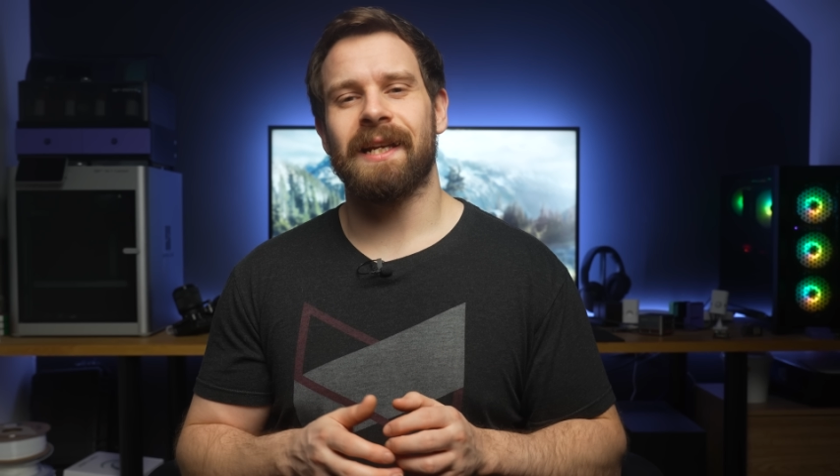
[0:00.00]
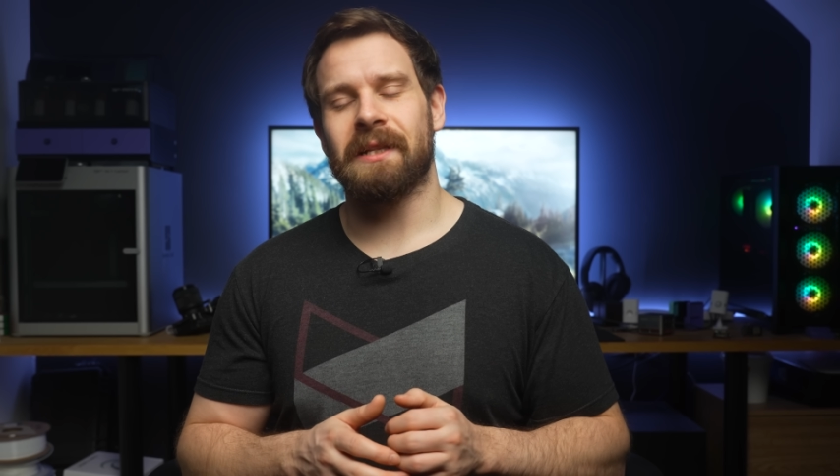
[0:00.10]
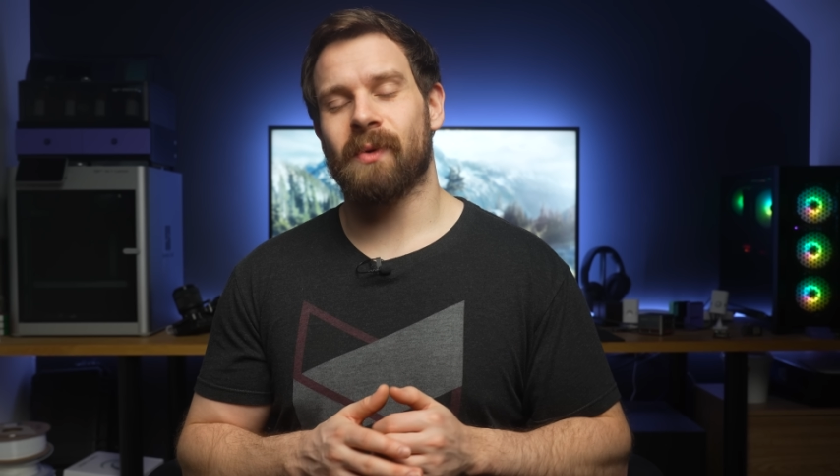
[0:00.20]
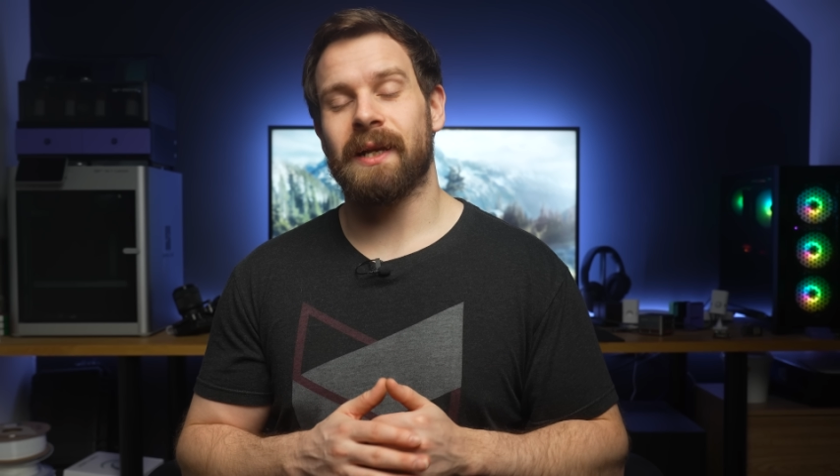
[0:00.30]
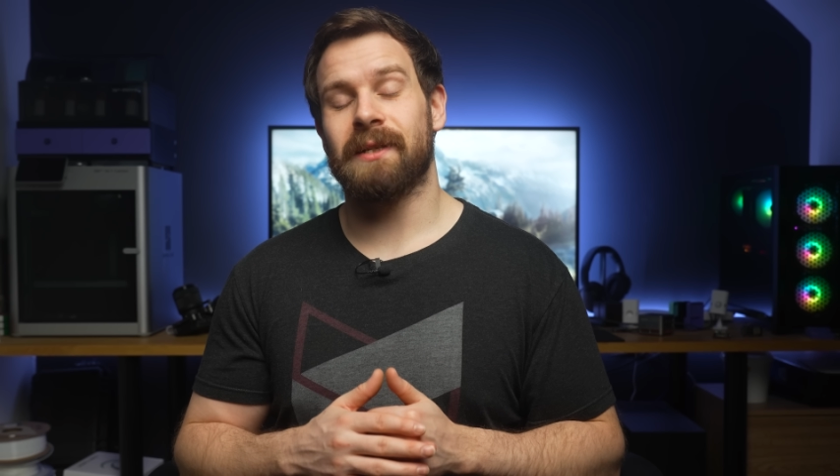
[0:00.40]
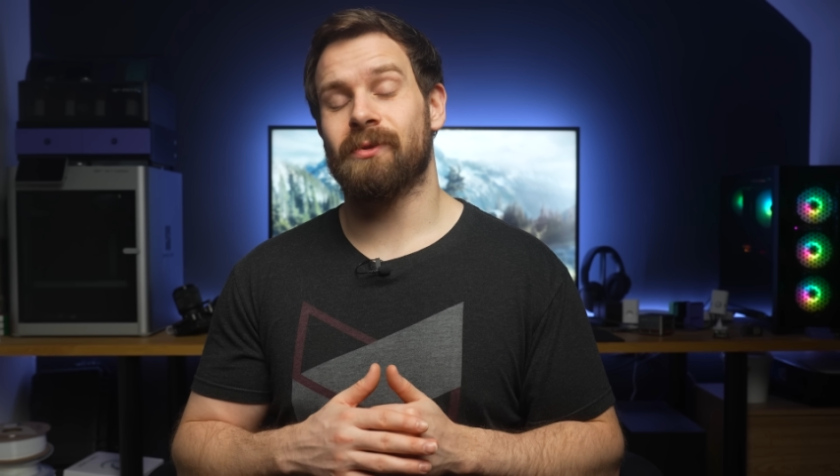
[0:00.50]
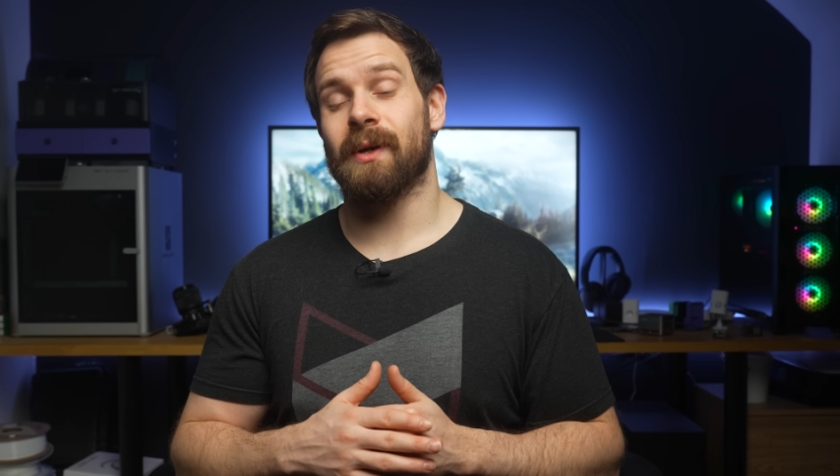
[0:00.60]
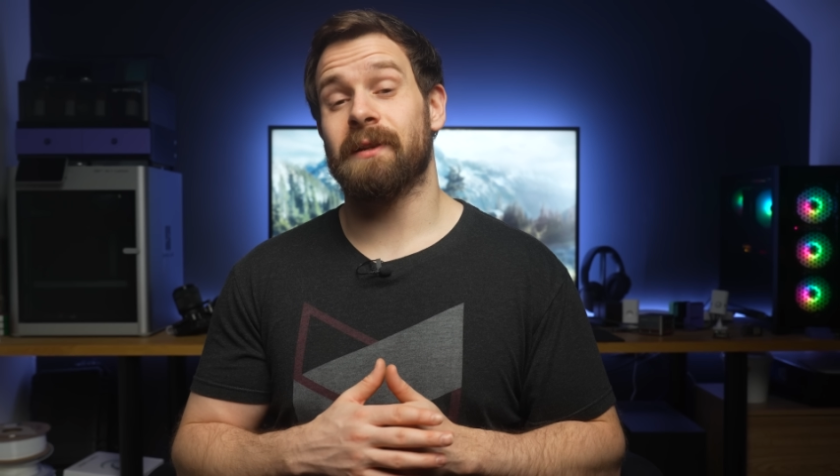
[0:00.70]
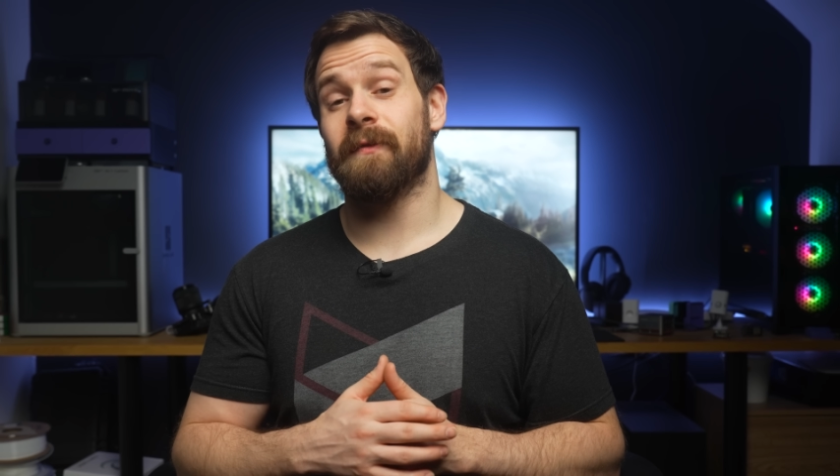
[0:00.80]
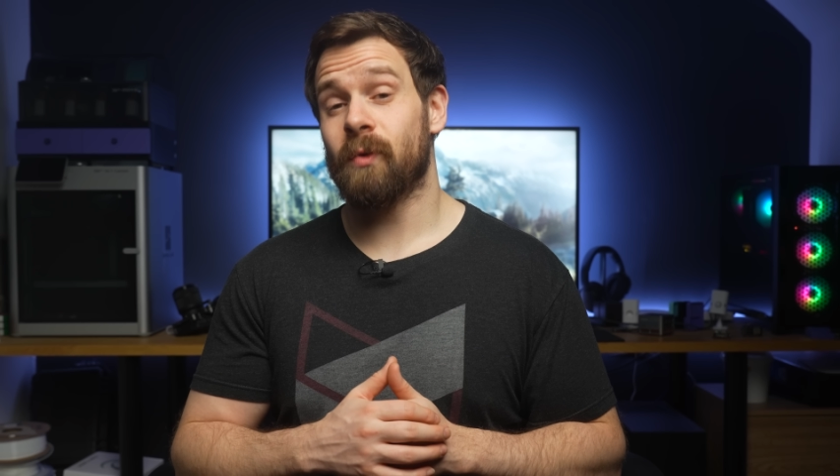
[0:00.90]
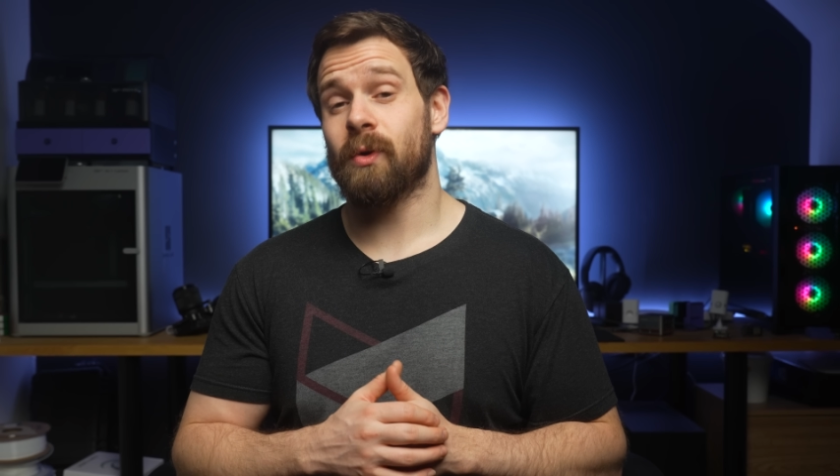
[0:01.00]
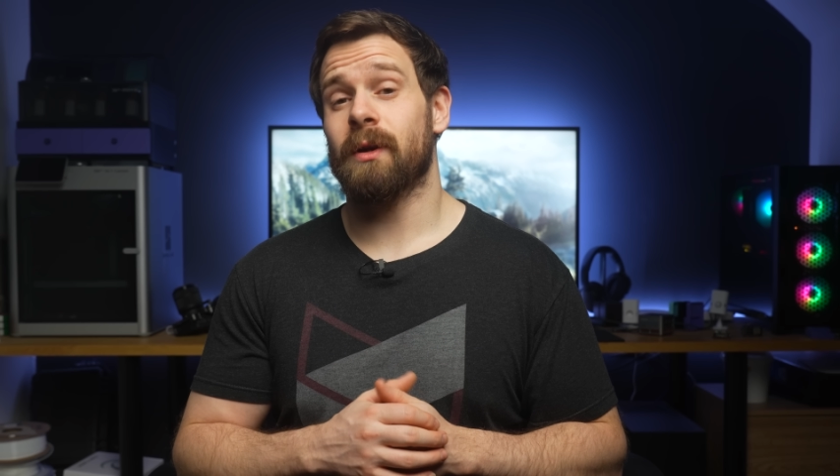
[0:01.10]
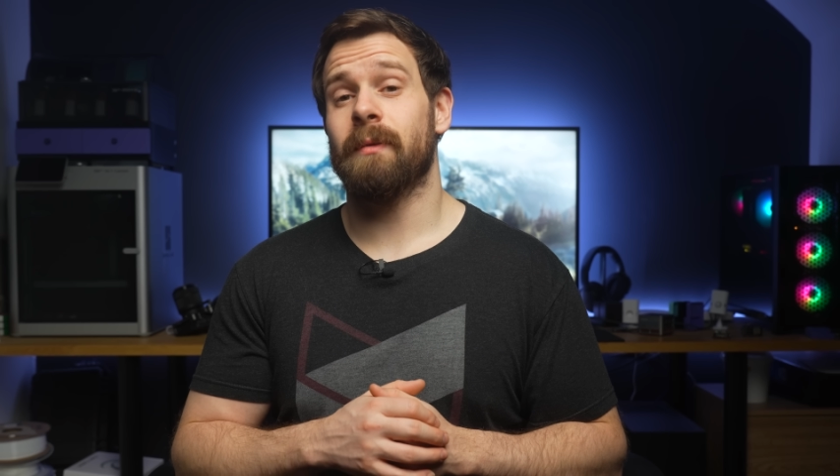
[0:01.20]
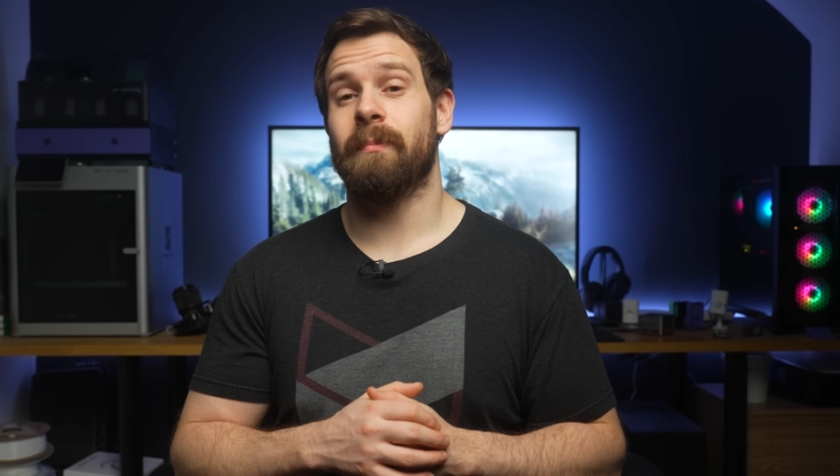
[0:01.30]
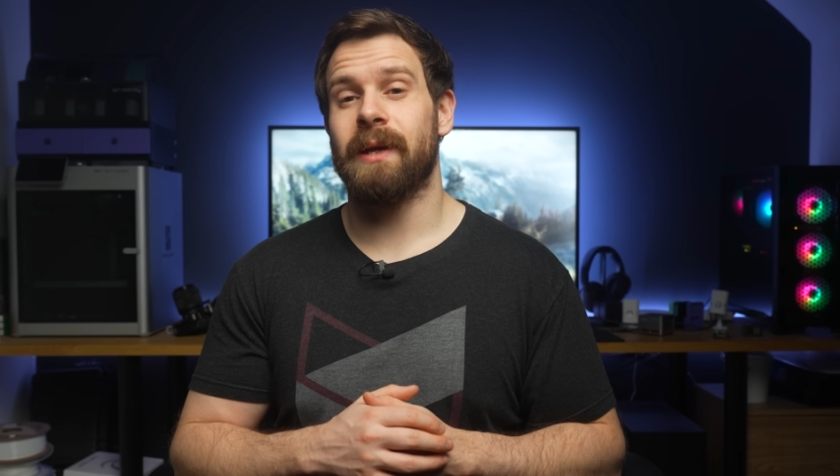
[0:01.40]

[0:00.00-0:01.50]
in twenty twenty-four